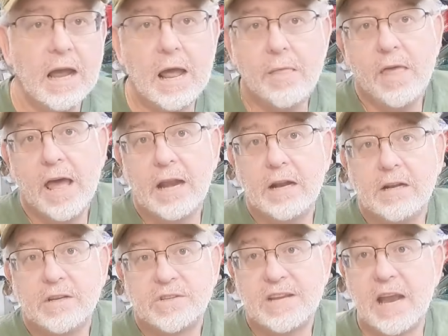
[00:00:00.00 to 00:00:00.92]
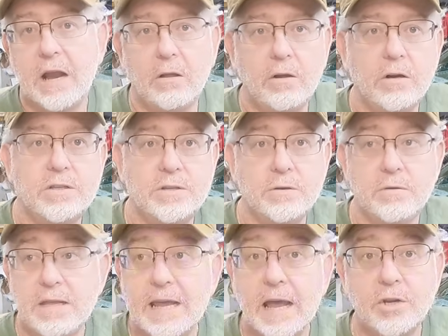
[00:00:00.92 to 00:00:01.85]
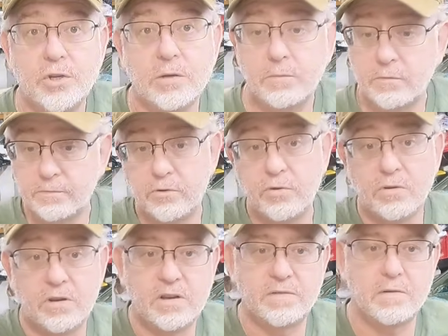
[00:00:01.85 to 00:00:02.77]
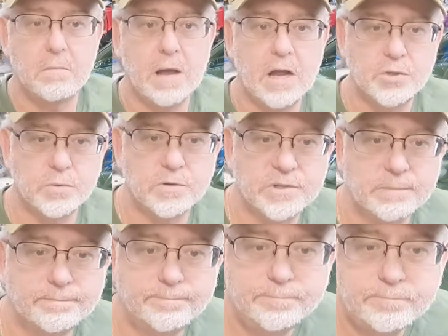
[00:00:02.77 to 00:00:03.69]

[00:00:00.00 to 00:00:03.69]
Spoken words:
and that it is tailored to the engine due to different modules.